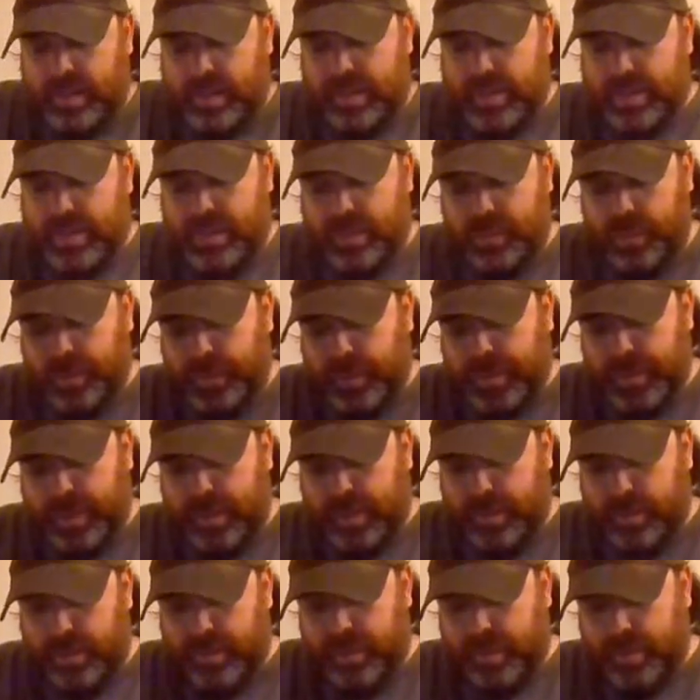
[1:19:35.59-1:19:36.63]
Is soup a
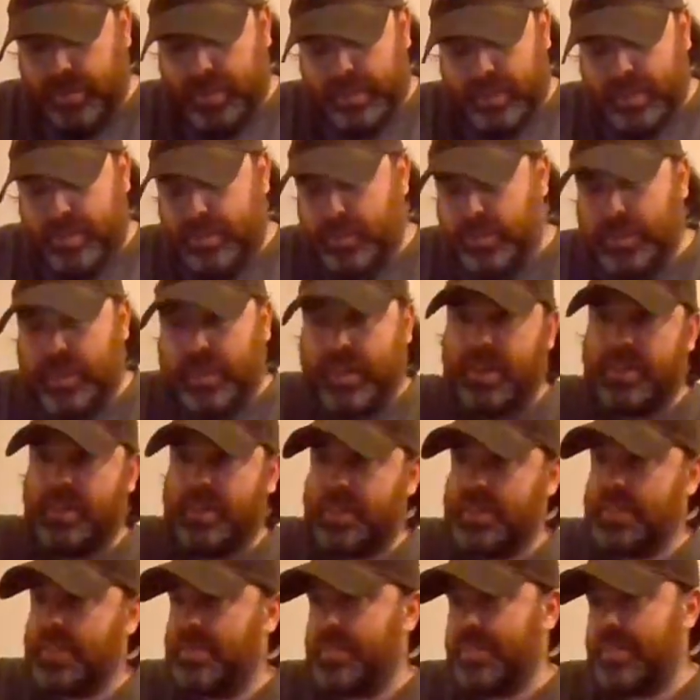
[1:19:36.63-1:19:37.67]
cereal? Like, who
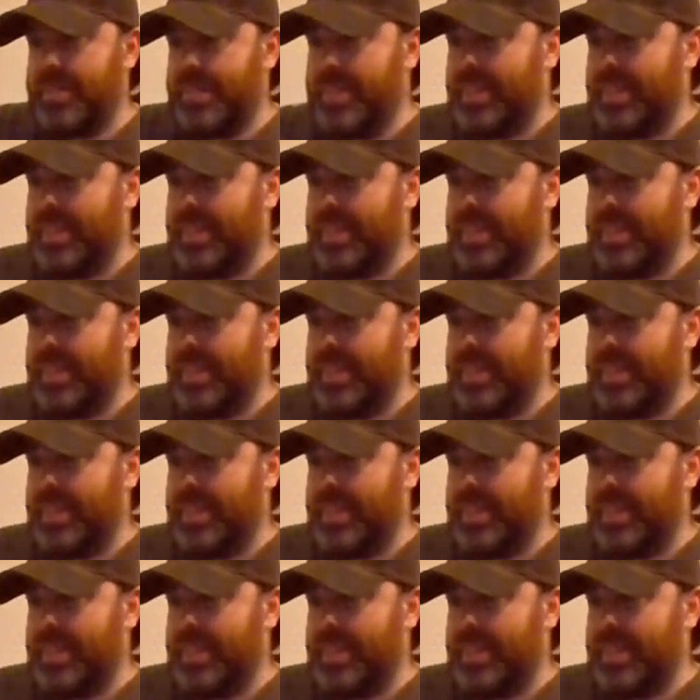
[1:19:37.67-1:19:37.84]
cares?